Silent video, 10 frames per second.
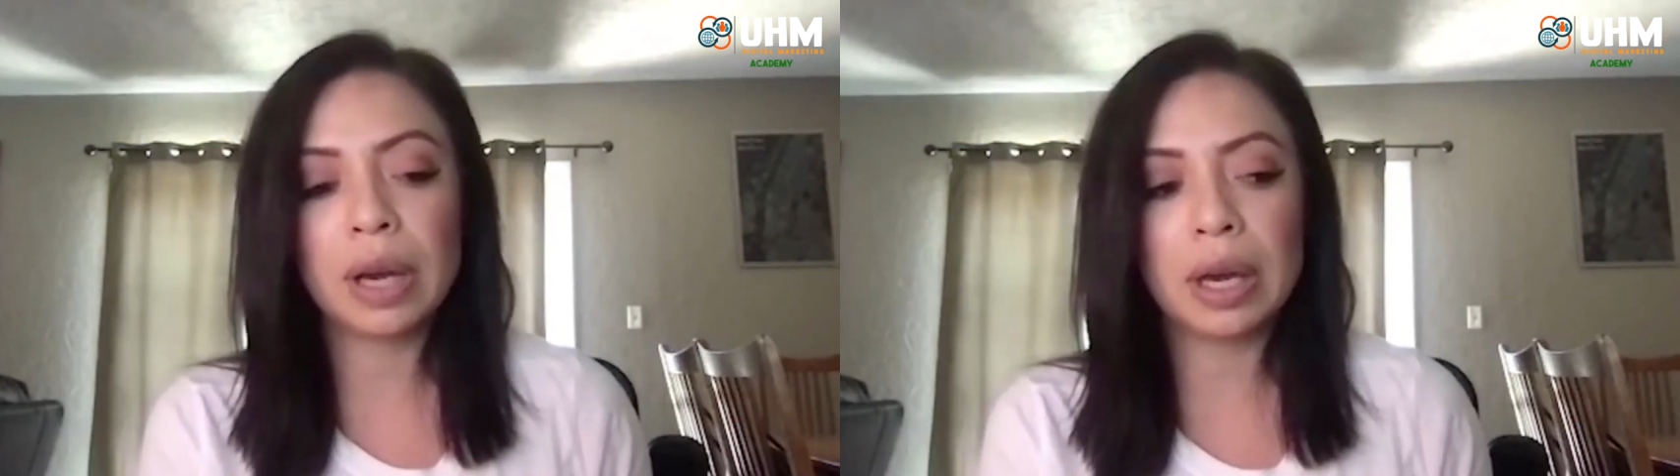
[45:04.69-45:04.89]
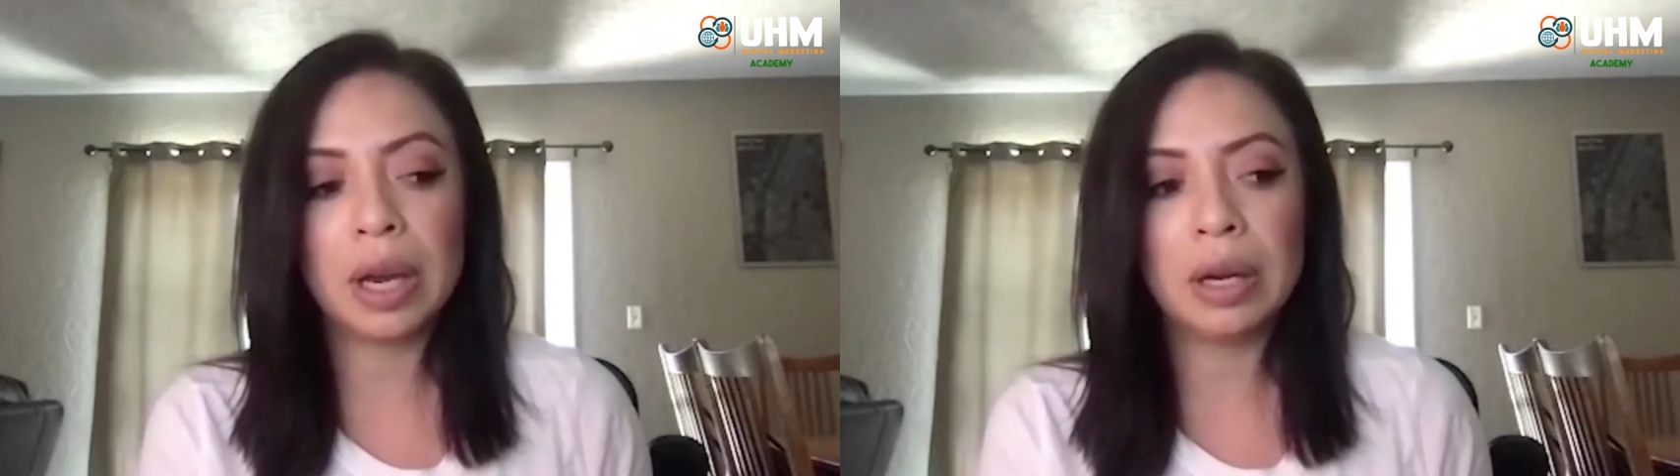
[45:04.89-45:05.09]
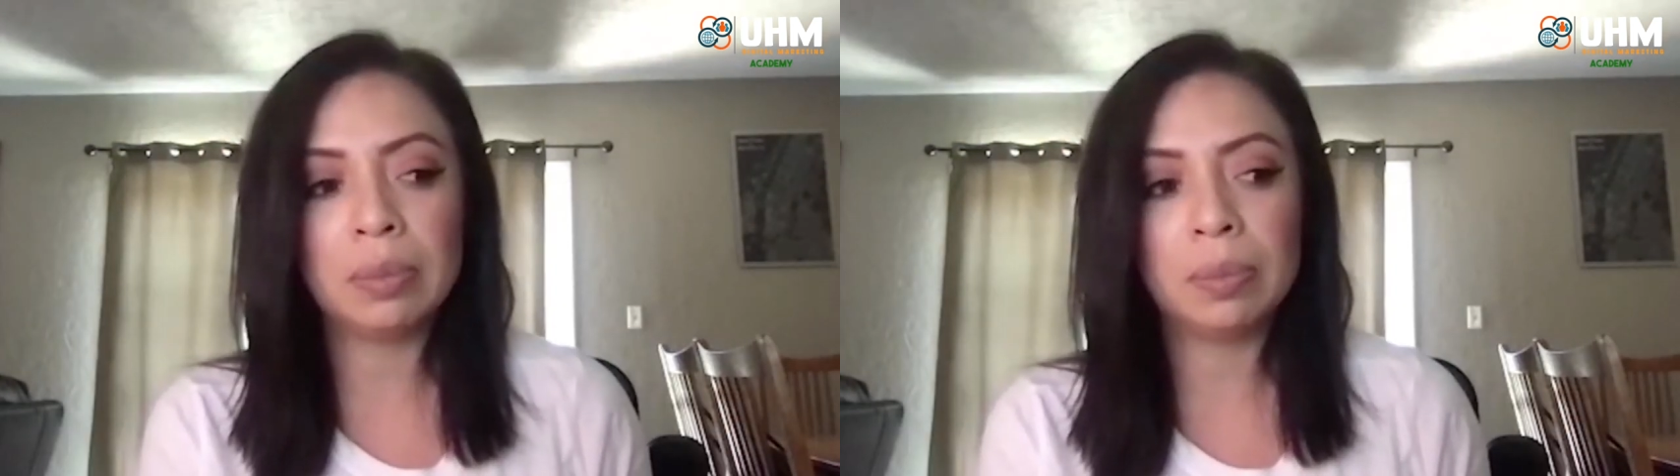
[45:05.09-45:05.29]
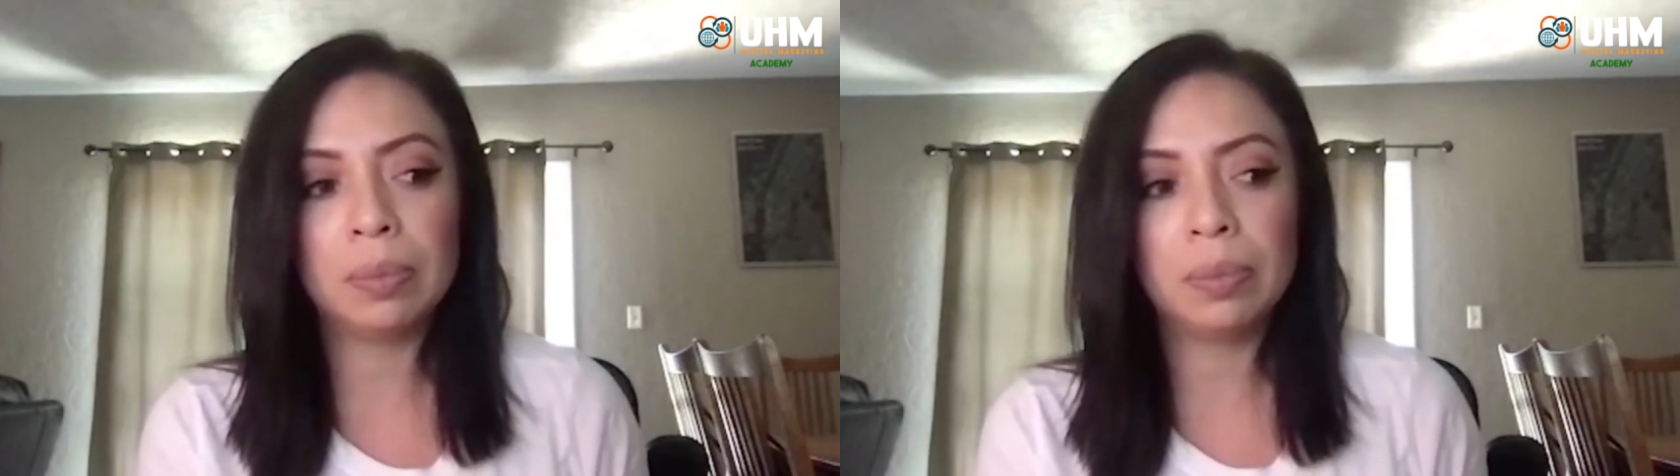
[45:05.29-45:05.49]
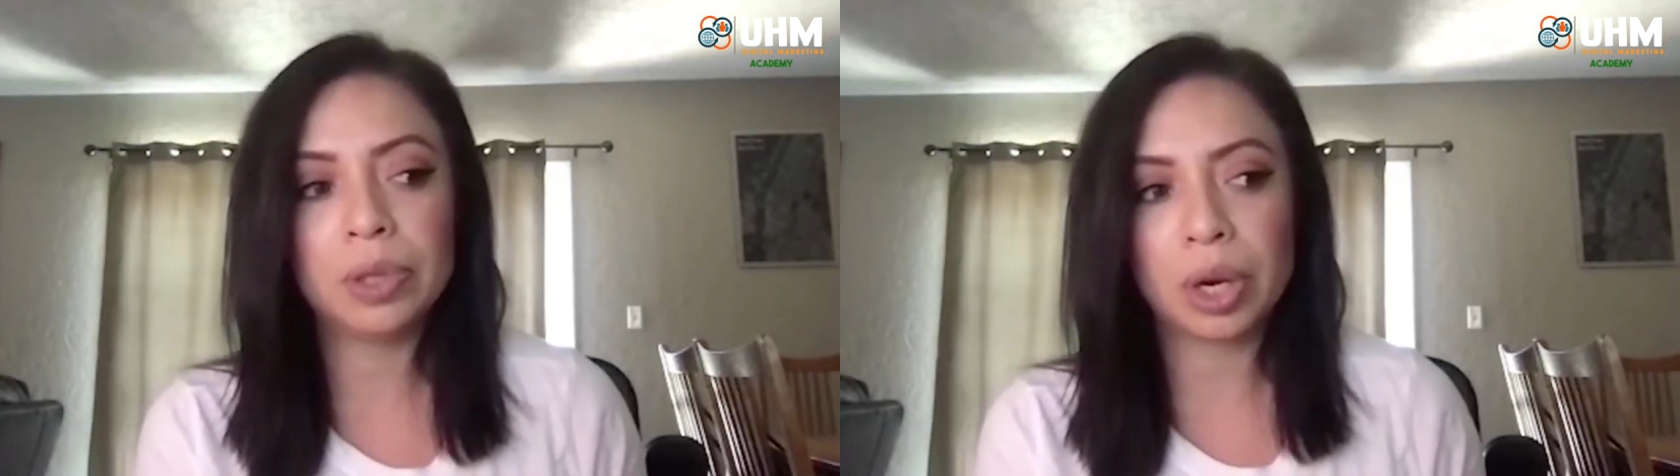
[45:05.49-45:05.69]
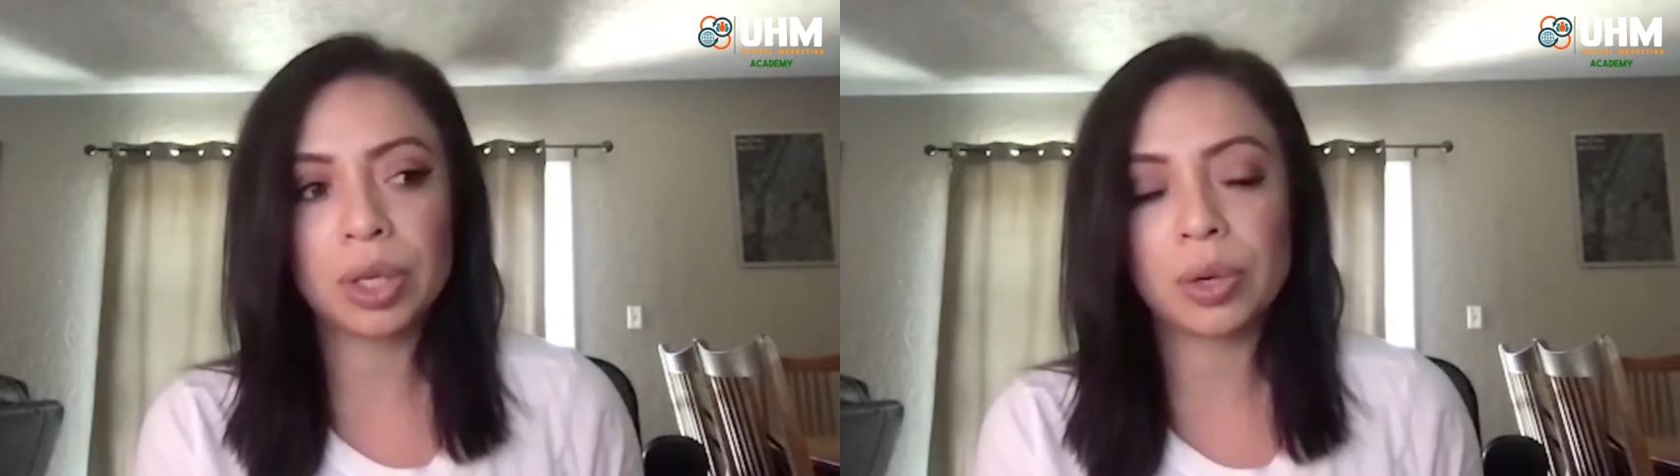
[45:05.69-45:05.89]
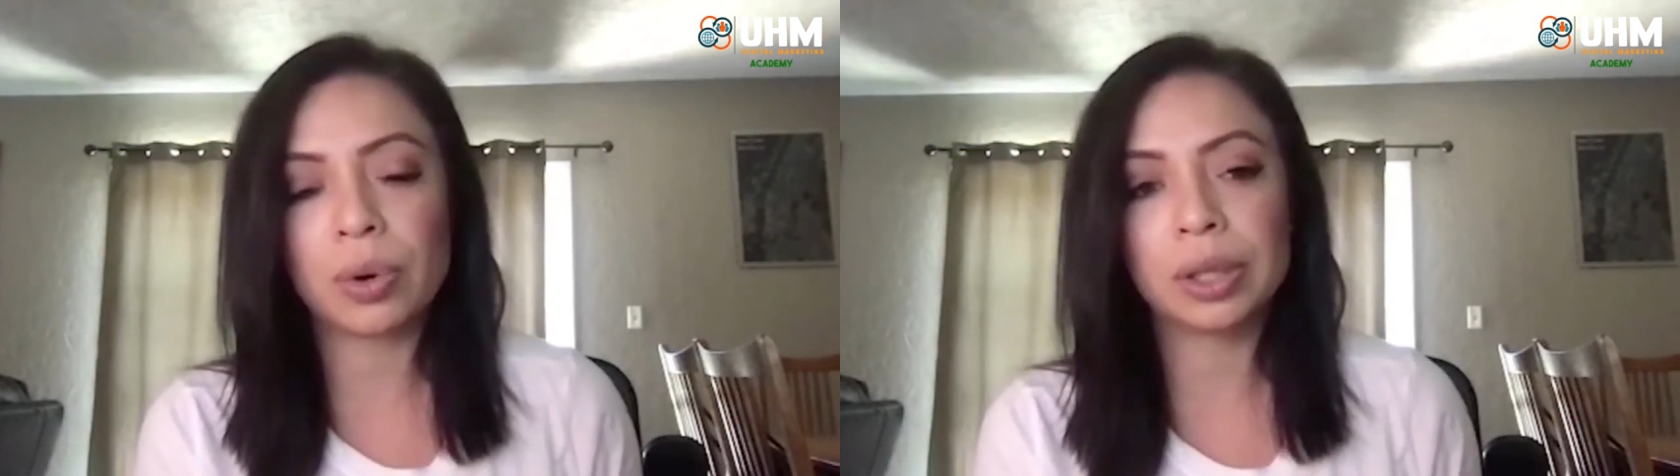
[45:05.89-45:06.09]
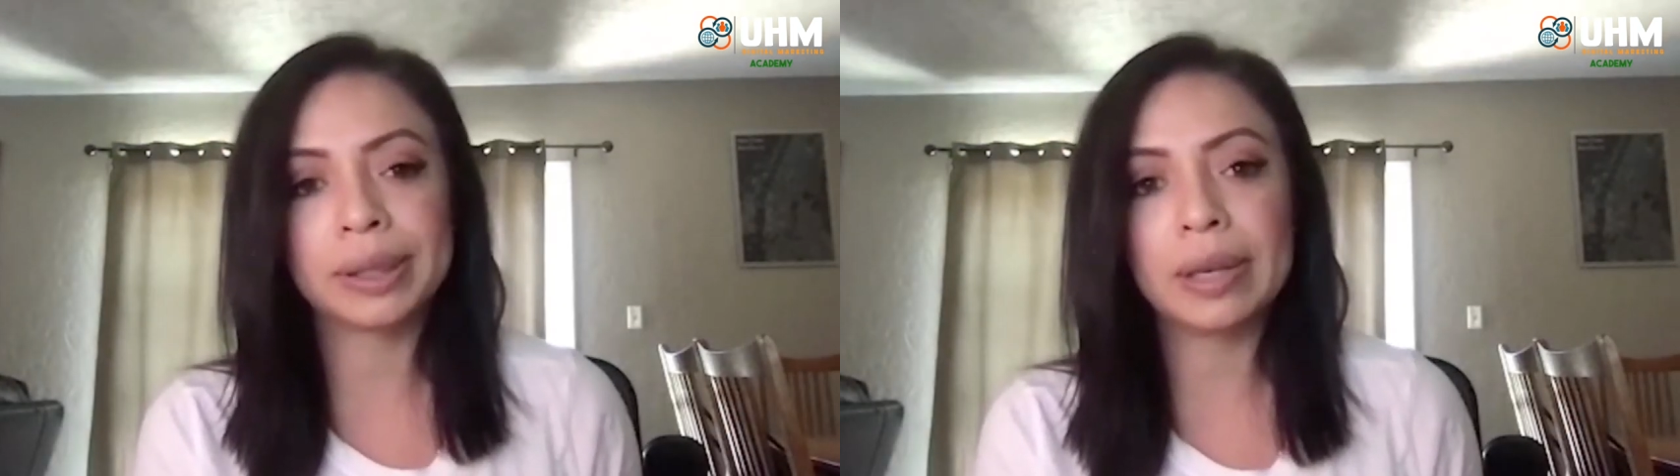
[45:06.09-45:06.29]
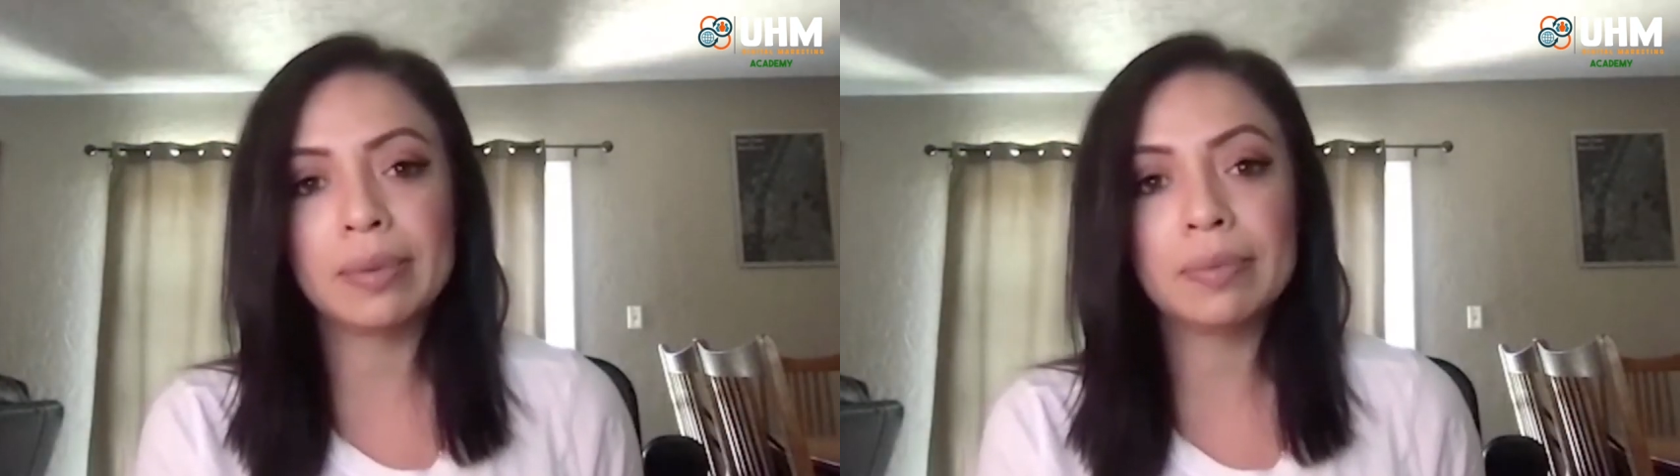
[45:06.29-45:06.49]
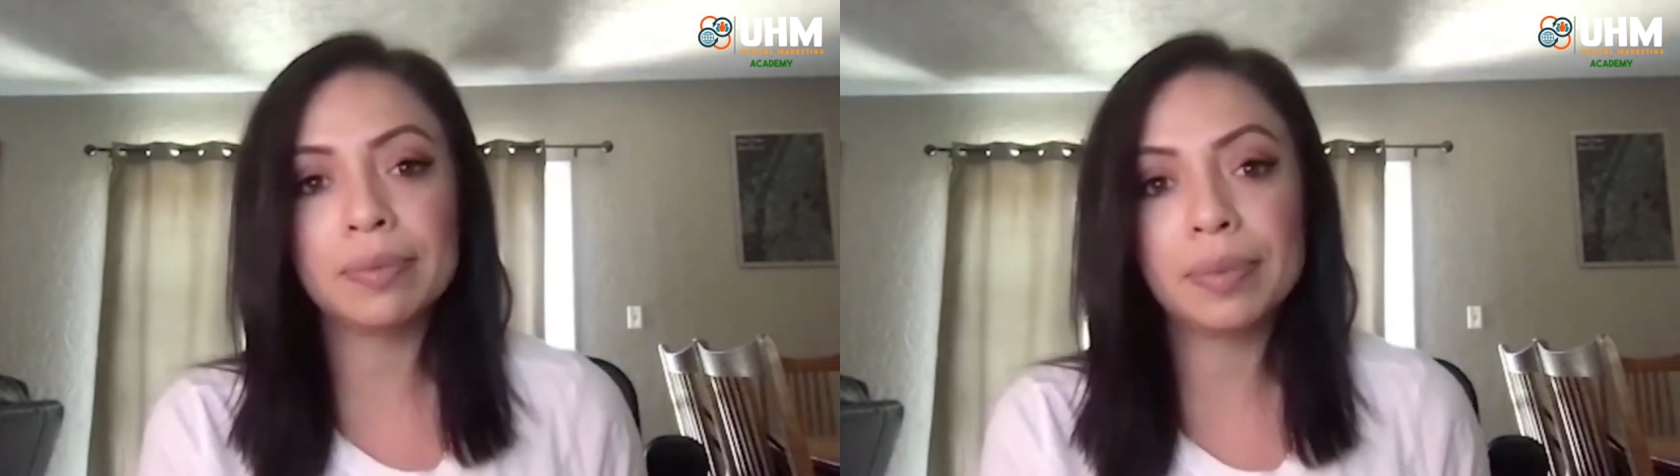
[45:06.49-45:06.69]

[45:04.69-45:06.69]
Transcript: and charge accordingly.